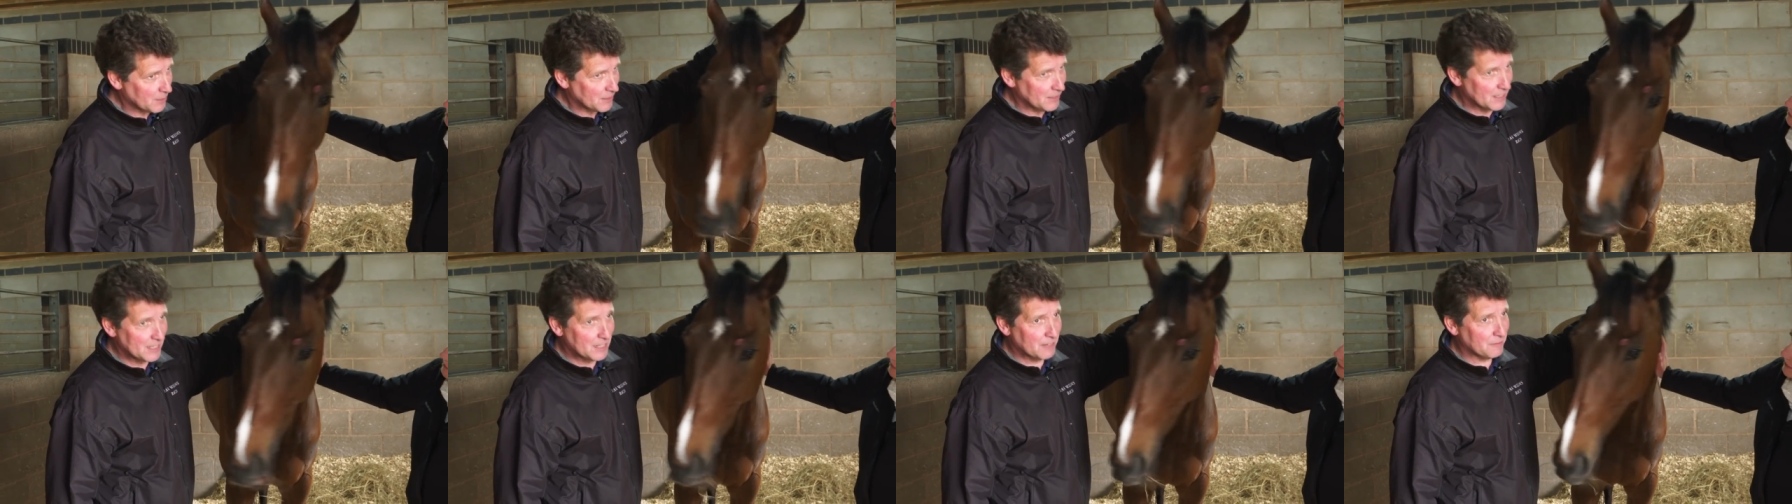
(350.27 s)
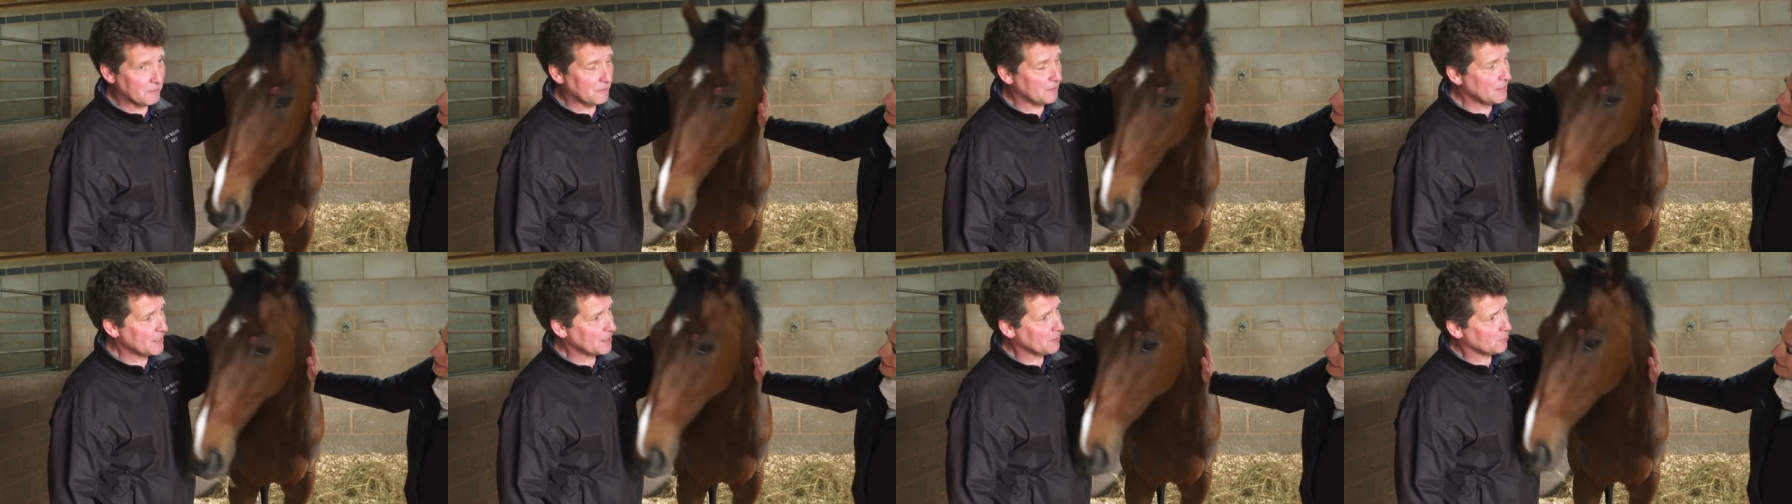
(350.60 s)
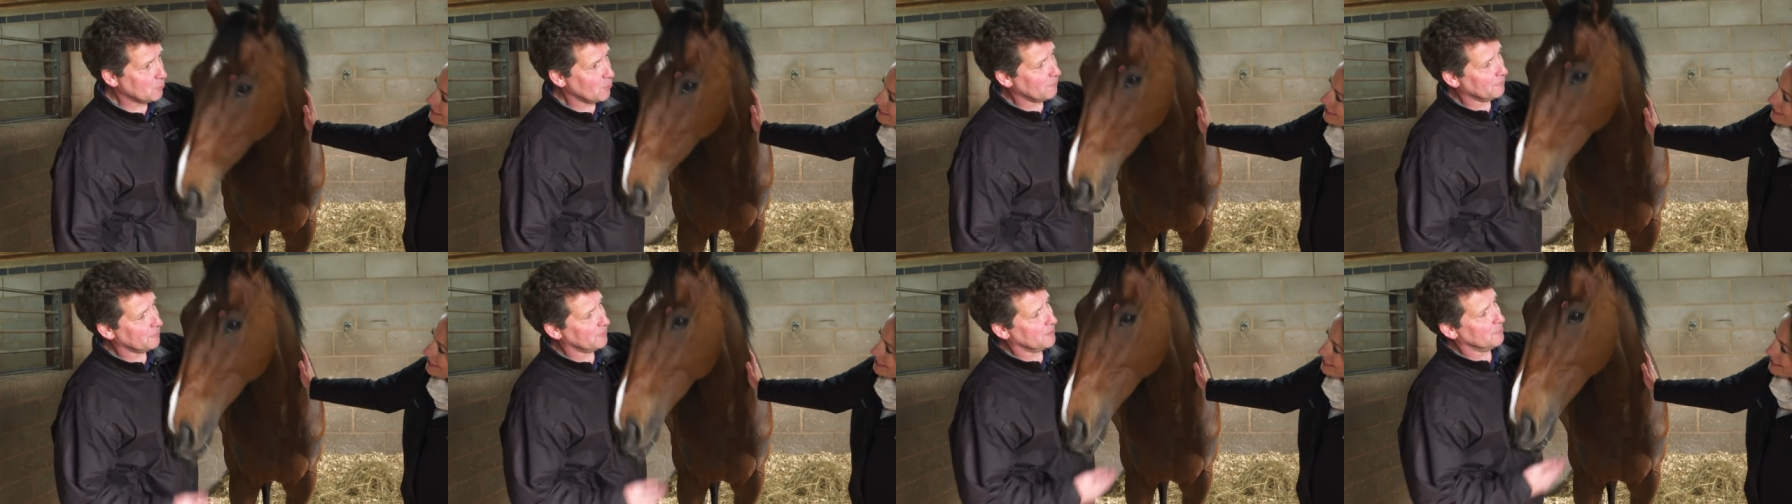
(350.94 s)
I think a fifth
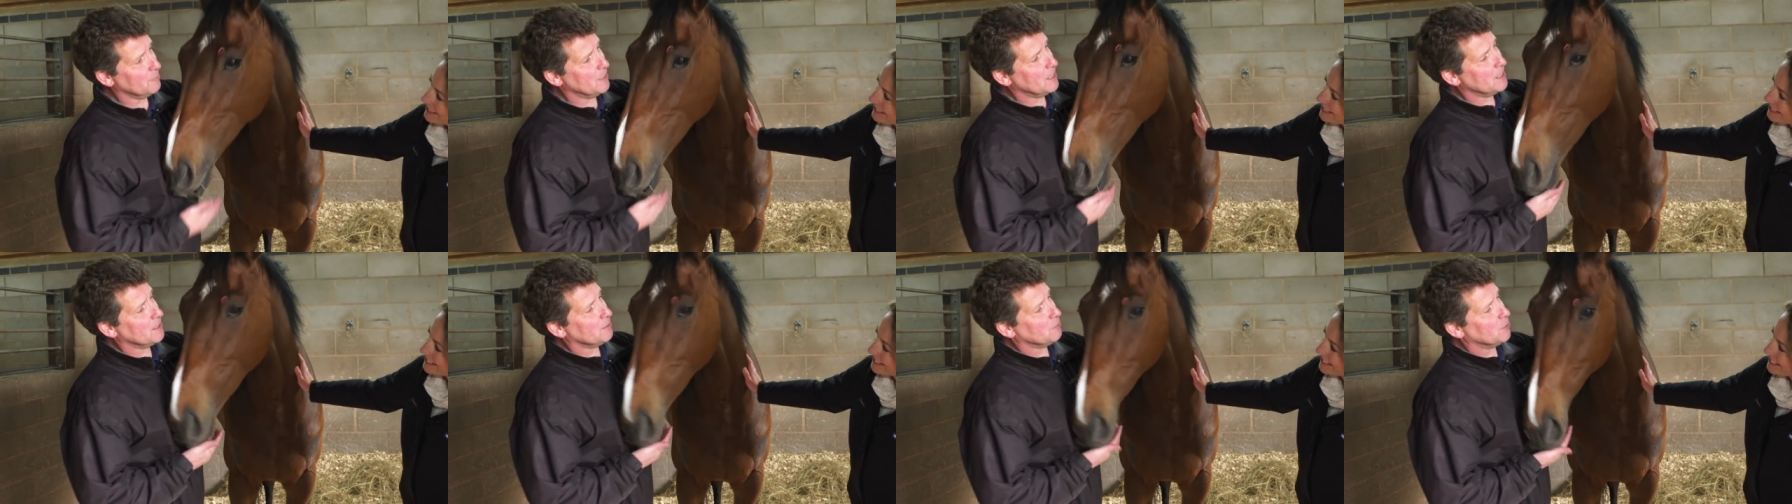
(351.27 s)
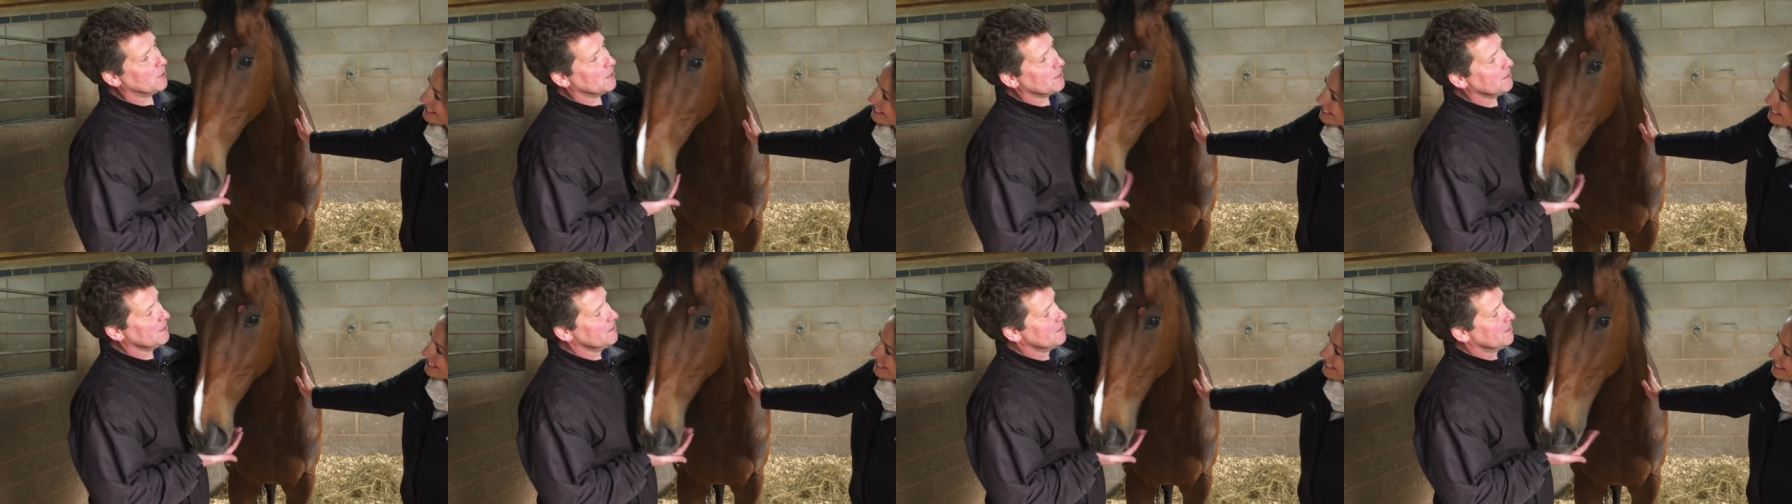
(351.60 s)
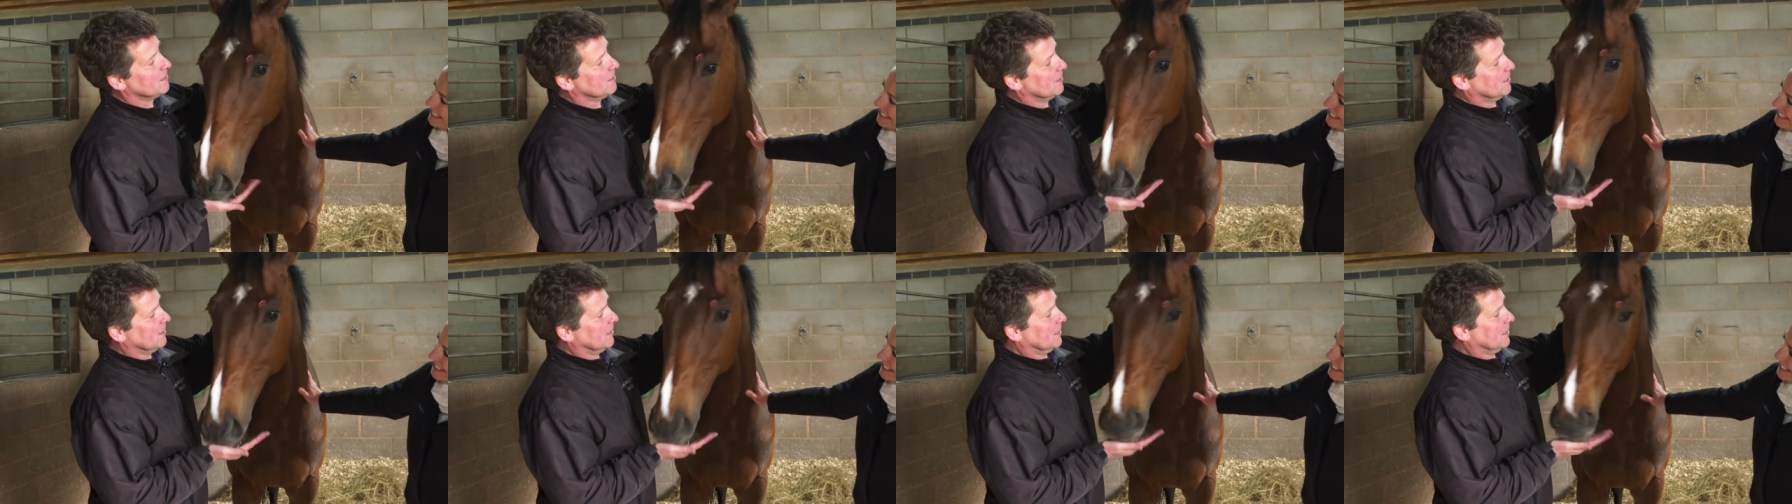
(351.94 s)
one for Marwan
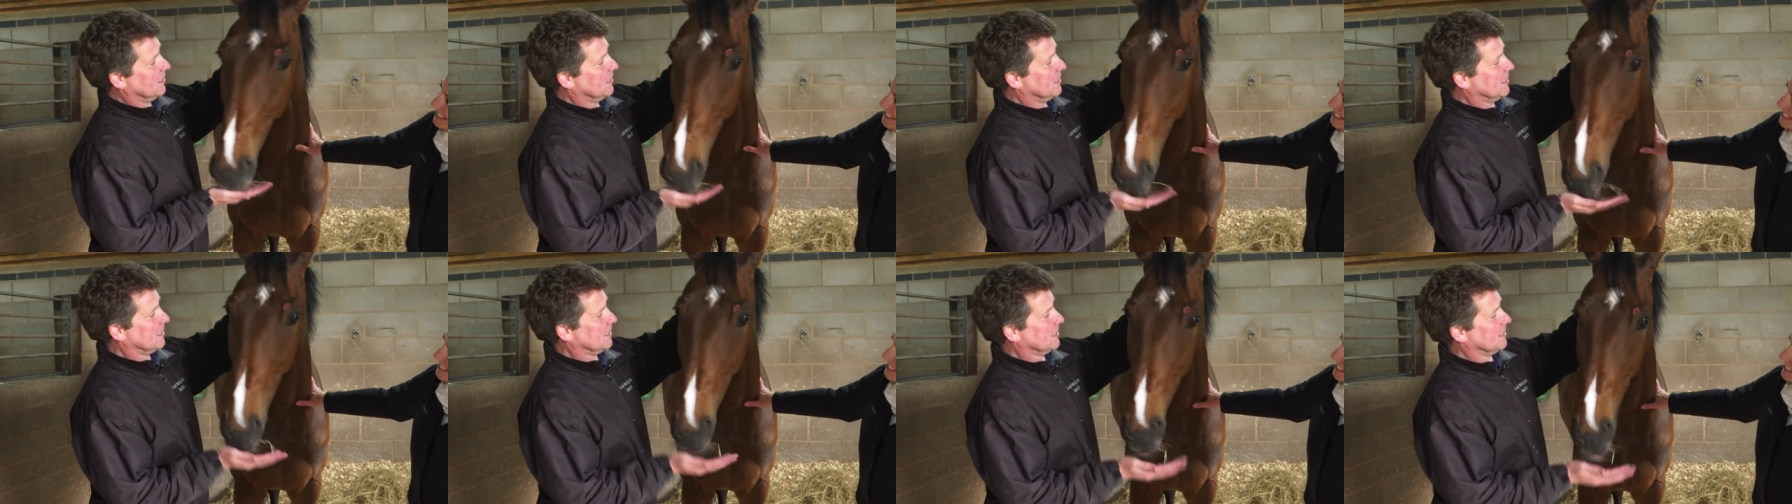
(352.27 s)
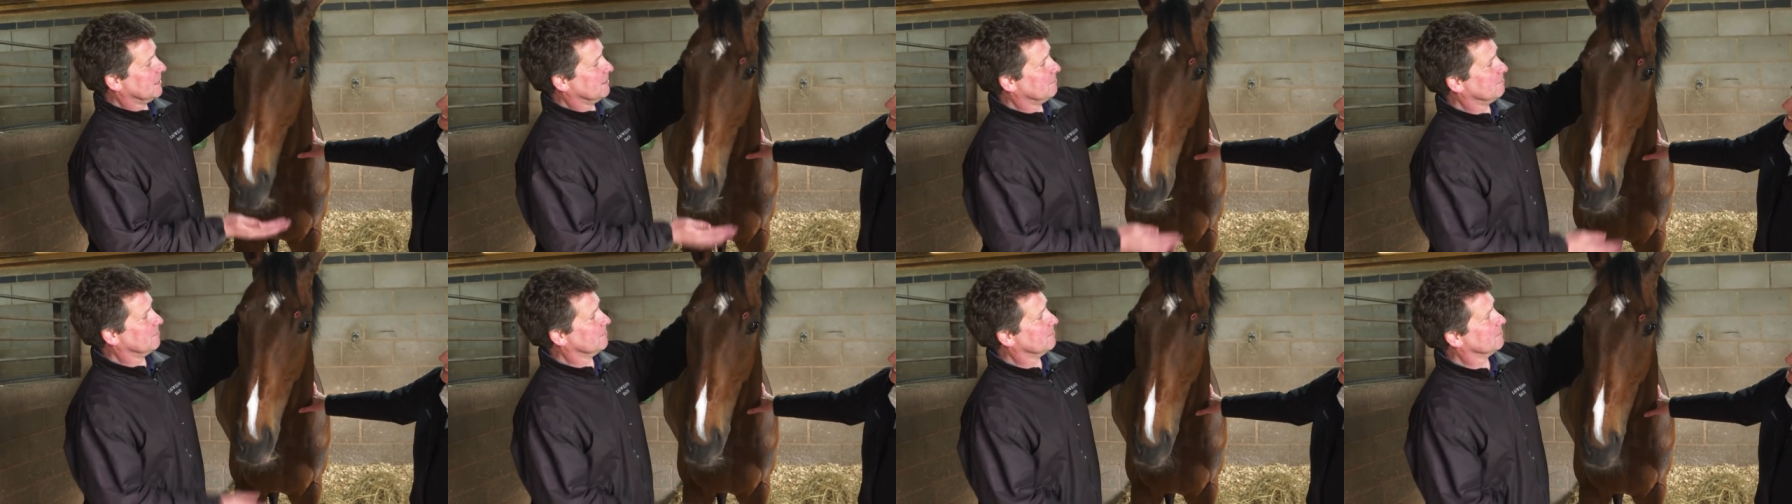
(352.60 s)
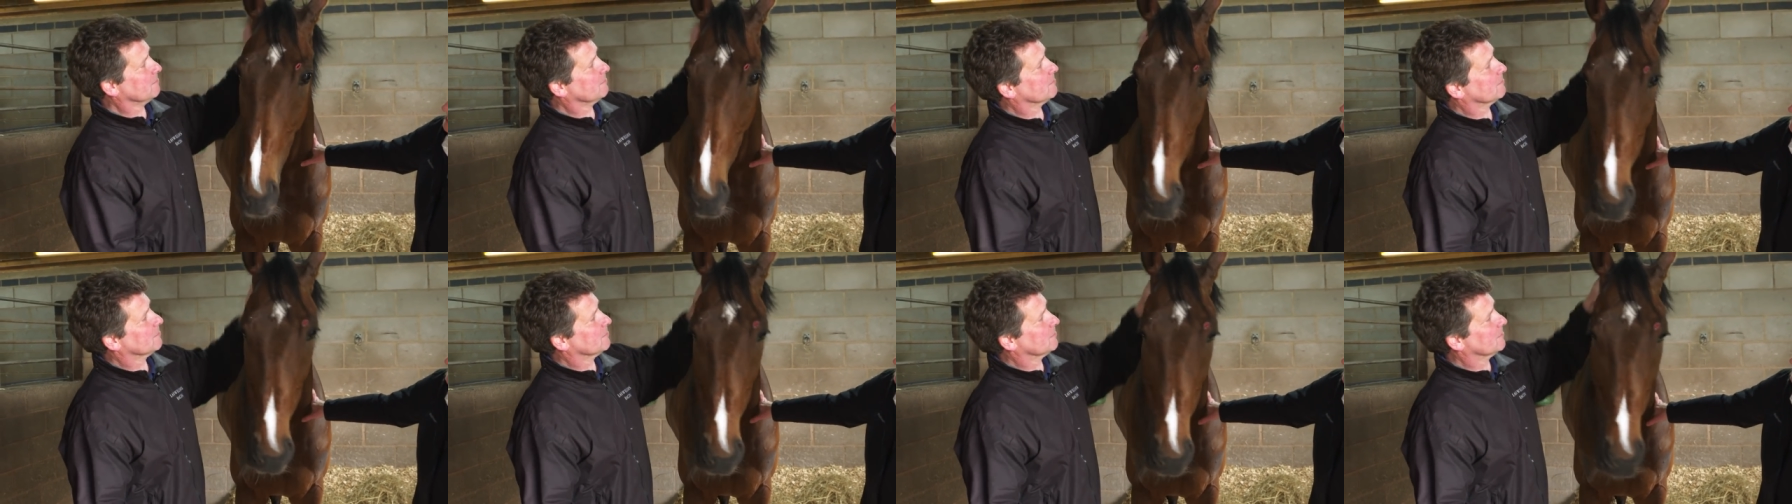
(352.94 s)

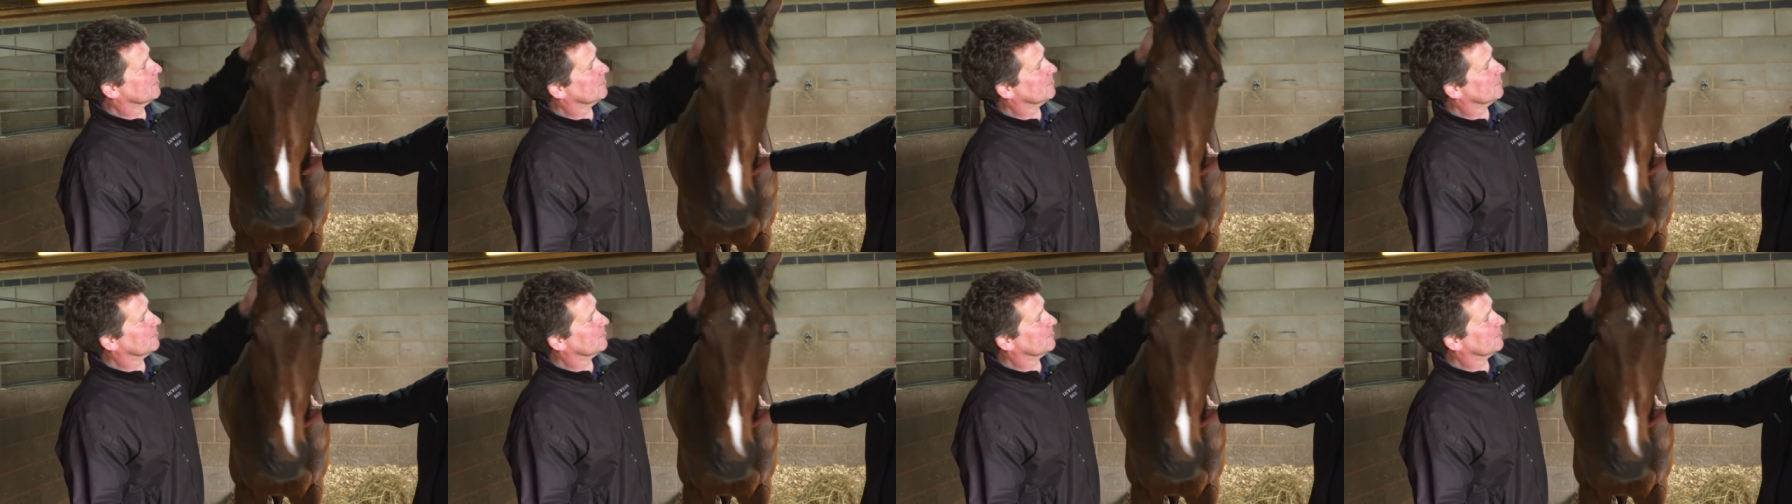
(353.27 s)
um,